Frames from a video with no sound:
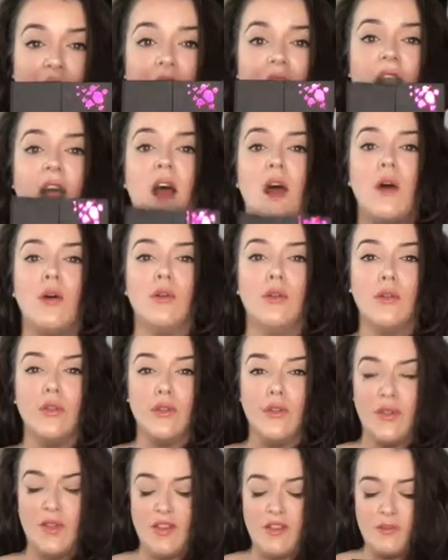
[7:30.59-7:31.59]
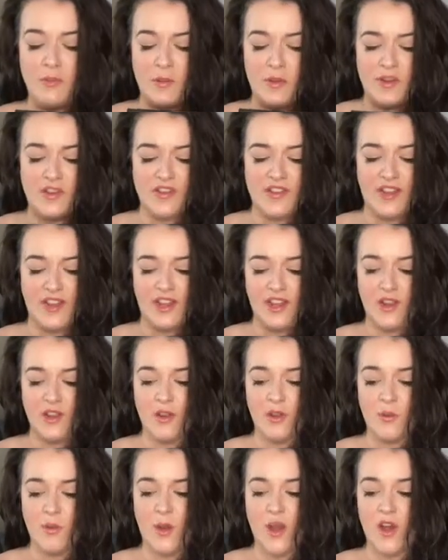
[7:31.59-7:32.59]
Now, this
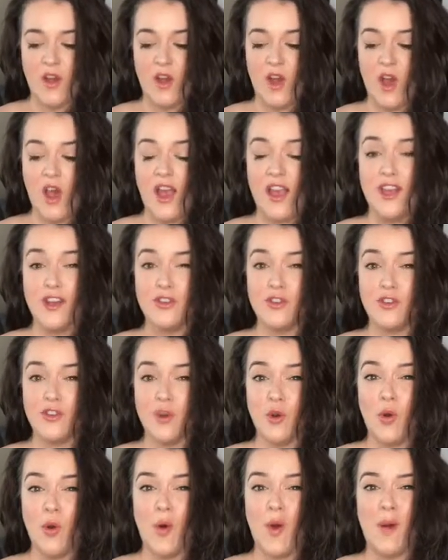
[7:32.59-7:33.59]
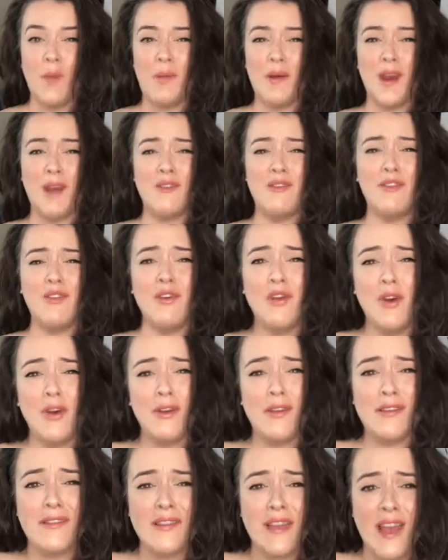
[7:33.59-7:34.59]
particular one I adore, but I've got
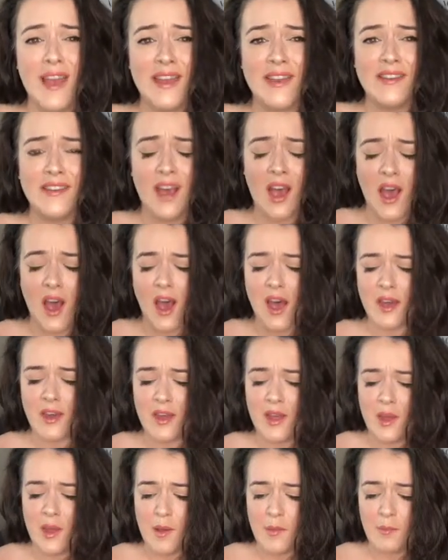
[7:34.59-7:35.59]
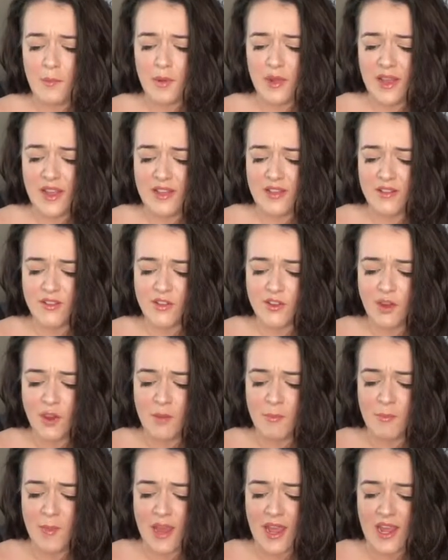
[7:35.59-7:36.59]
to say, Tarte, please
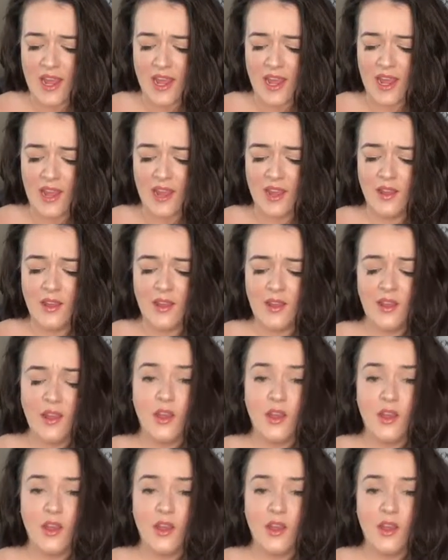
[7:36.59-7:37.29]
stop making